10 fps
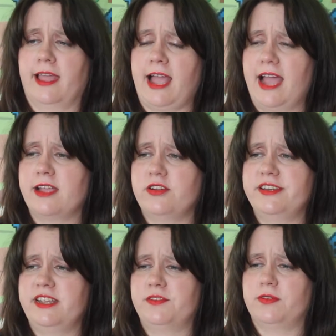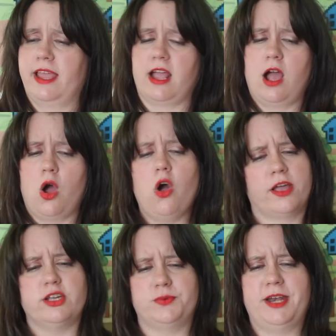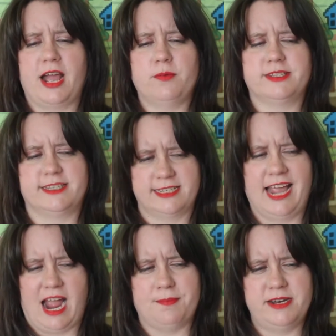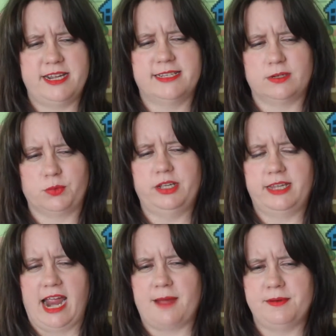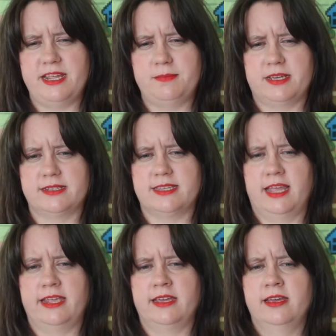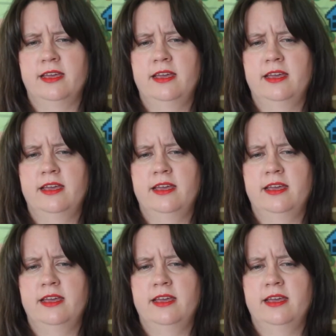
Like, I couldn't even, like, all I could tweet out was, is this happening? Is it really happening? Because, like,